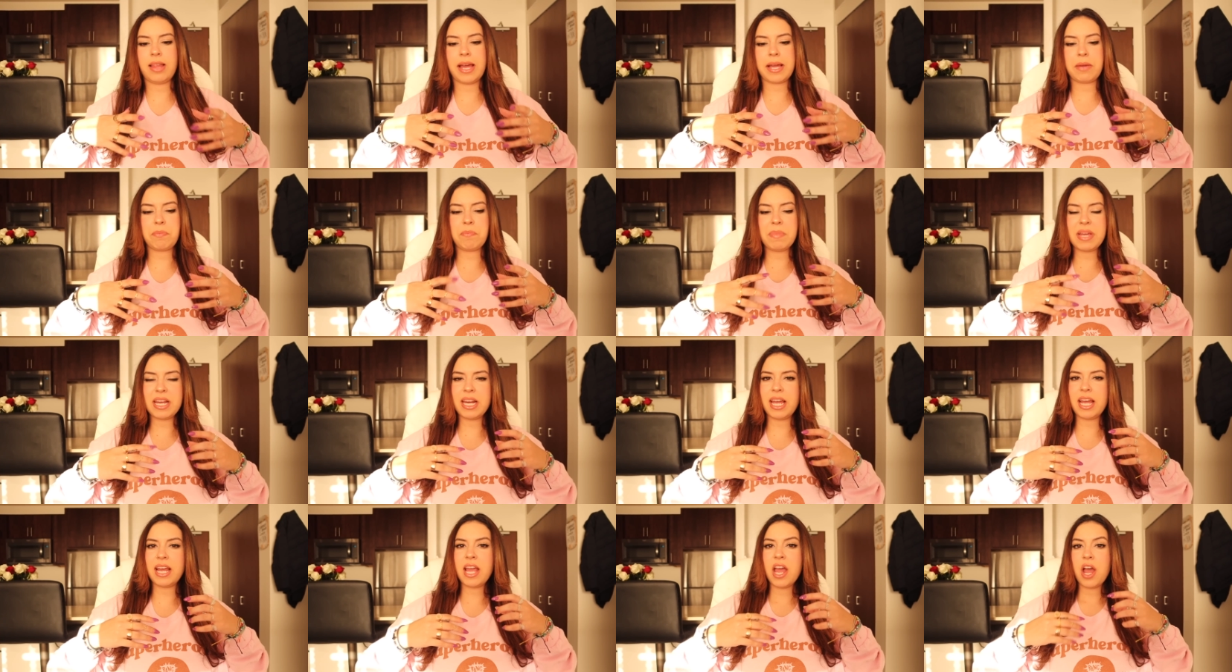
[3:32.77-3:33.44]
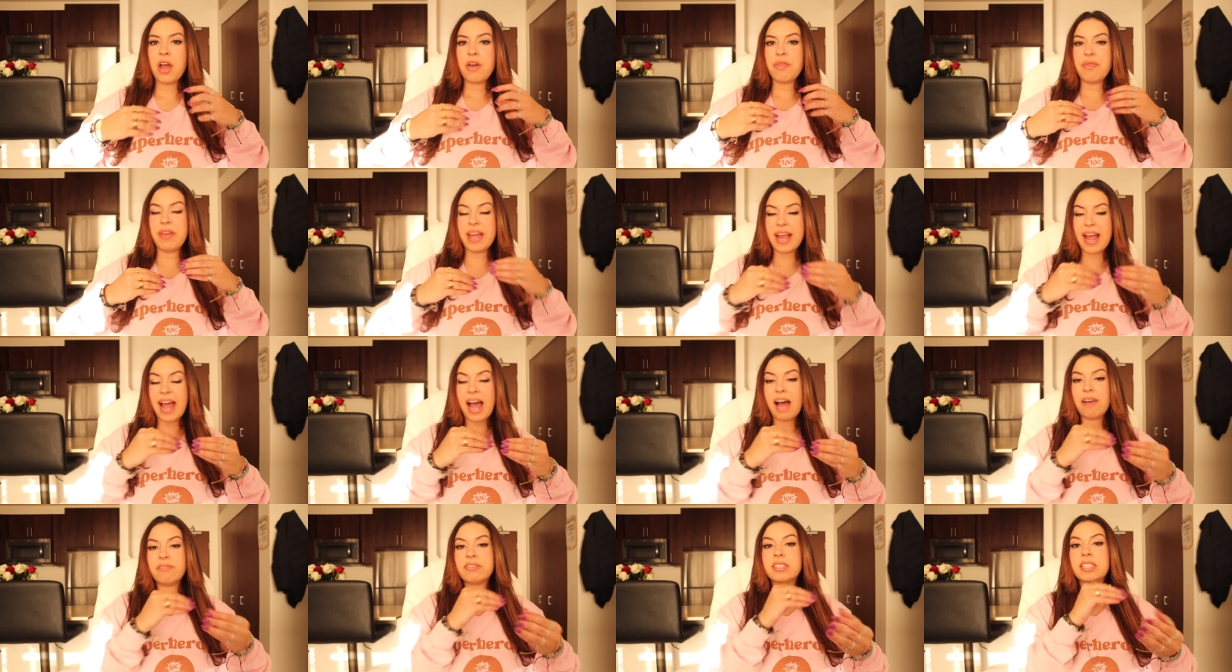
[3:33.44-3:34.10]
Like meaning they
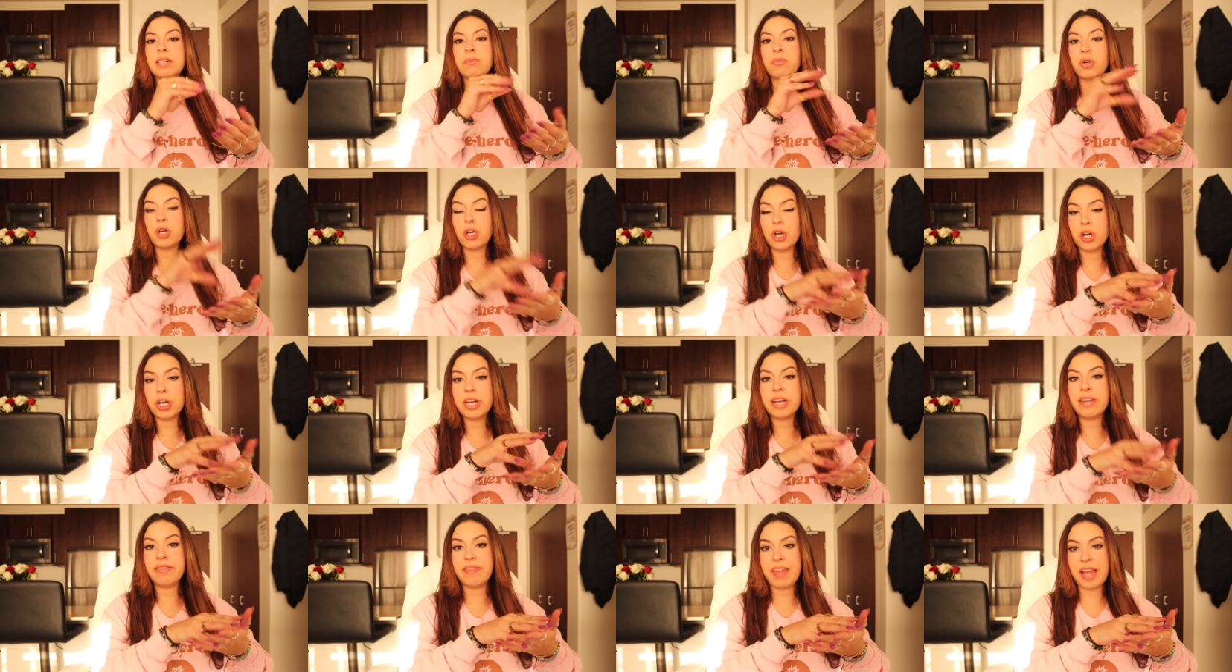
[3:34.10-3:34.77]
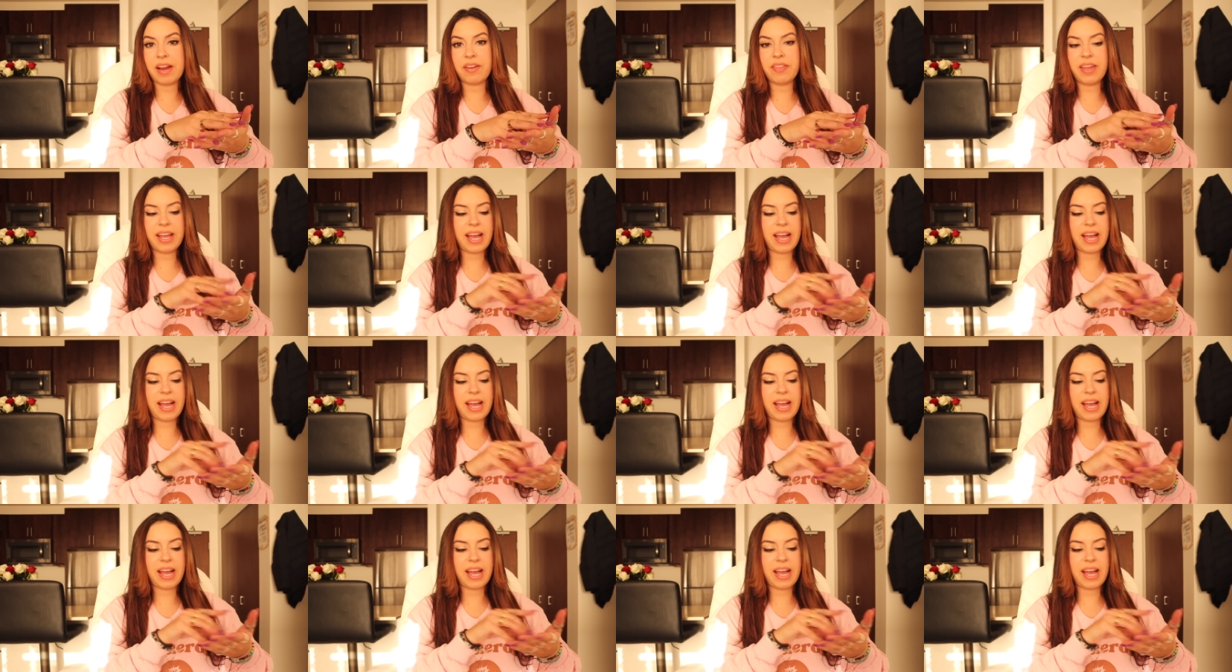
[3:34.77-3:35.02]
have some good in there.